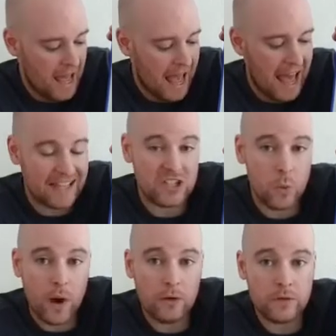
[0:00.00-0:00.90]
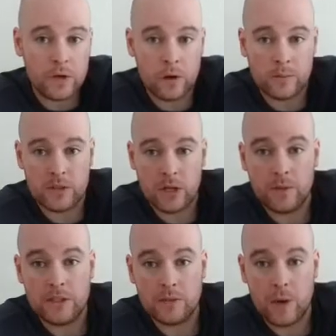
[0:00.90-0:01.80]
and 12 times 2
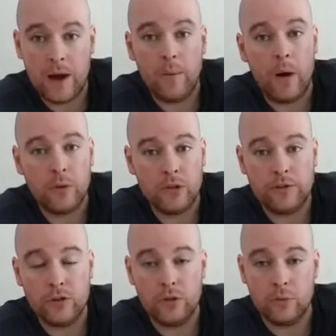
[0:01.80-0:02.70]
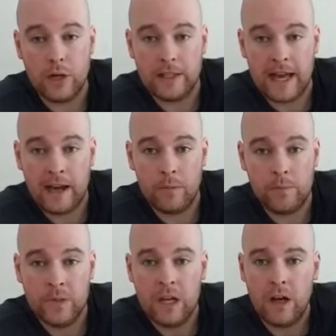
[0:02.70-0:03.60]
is as well. I wonder if you could work that out.
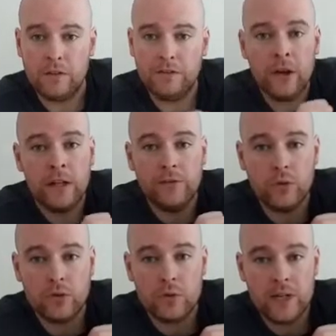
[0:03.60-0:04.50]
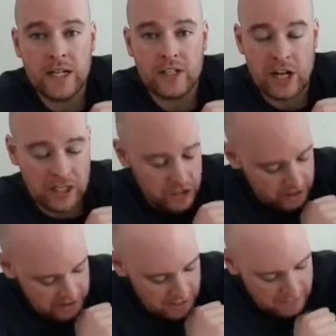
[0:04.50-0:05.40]
And finally, if you want to really challenge
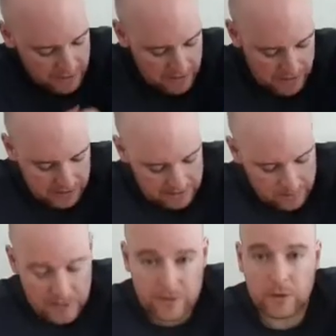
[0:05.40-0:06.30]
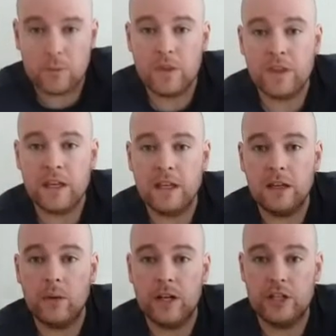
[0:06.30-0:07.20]
yourself, there's a bit of a thinking
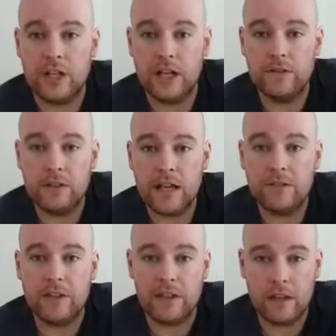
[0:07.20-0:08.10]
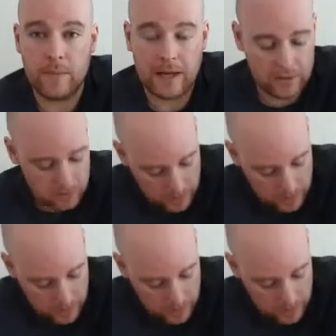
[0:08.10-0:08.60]
question here for you to have a think about as